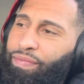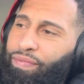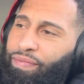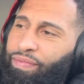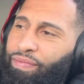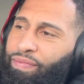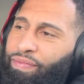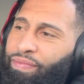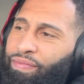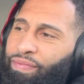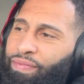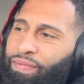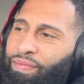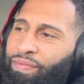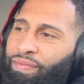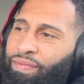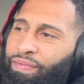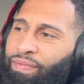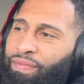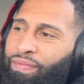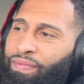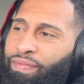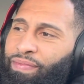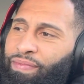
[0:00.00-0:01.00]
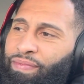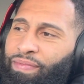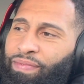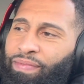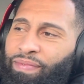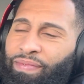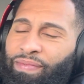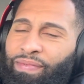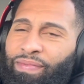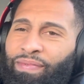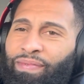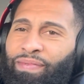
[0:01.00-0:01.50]
cabs. Pause.
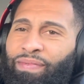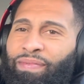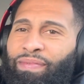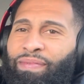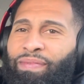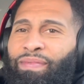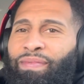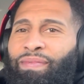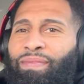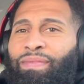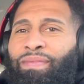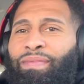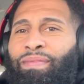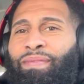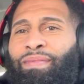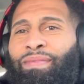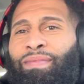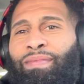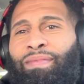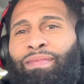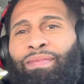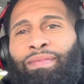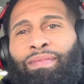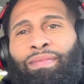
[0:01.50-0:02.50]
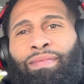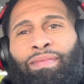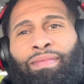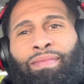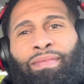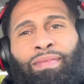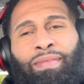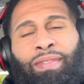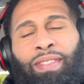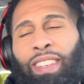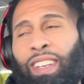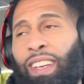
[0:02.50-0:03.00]

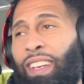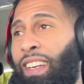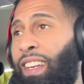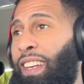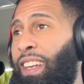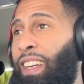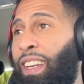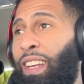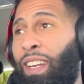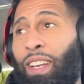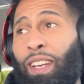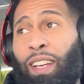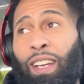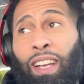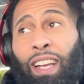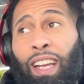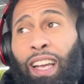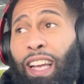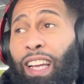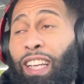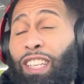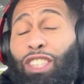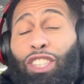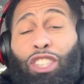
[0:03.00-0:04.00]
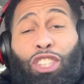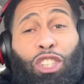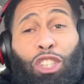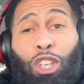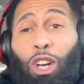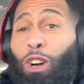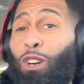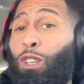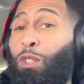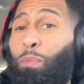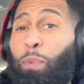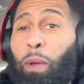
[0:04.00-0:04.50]
Mm. It just
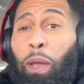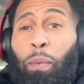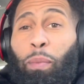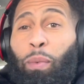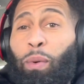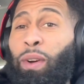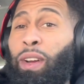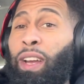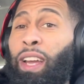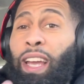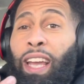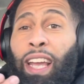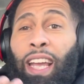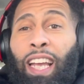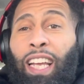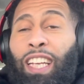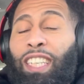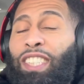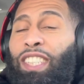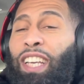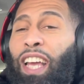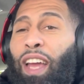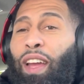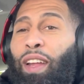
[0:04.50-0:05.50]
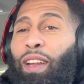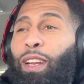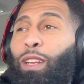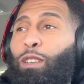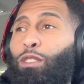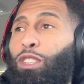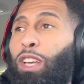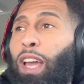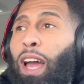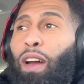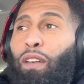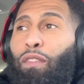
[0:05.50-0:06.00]
shows people. He said he
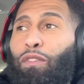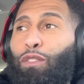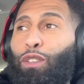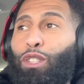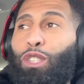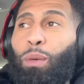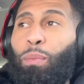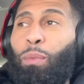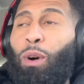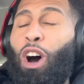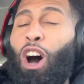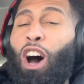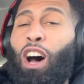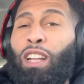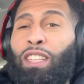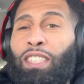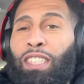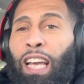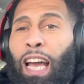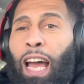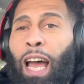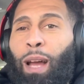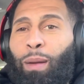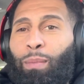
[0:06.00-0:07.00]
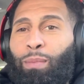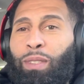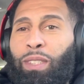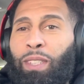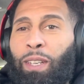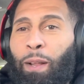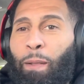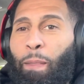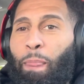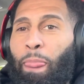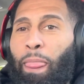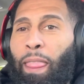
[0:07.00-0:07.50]
was going through some hard times.
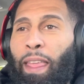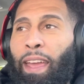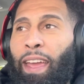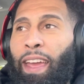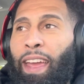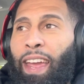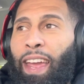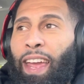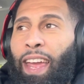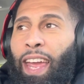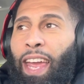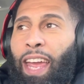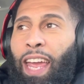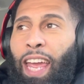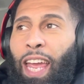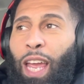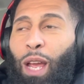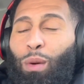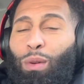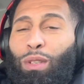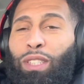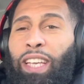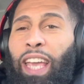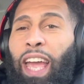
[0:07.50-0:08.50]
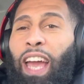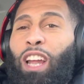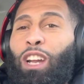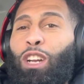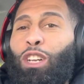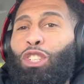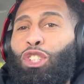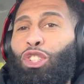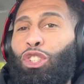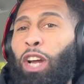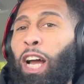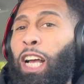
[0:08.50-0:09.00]
He was getting
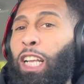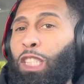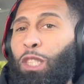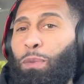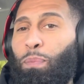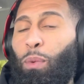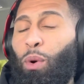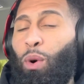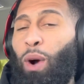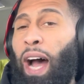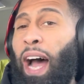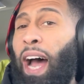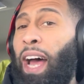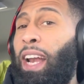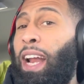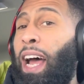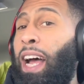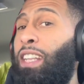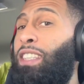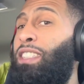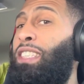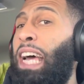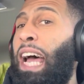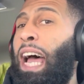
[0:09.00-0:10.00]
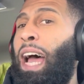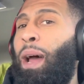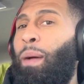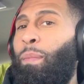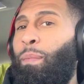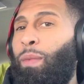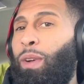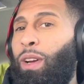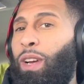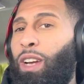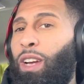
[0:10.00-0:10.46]
on transport at that time